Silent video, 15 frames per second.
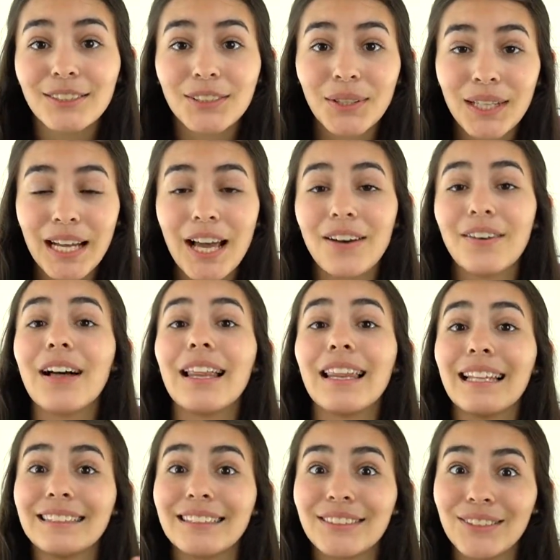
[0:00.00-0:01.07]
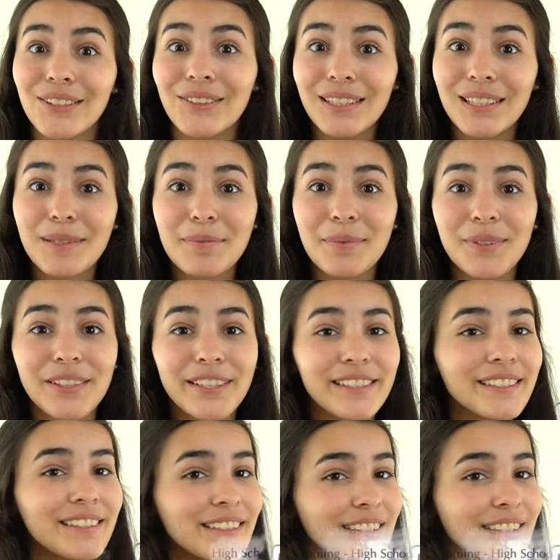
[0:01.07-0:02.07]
So now let's go in the computer.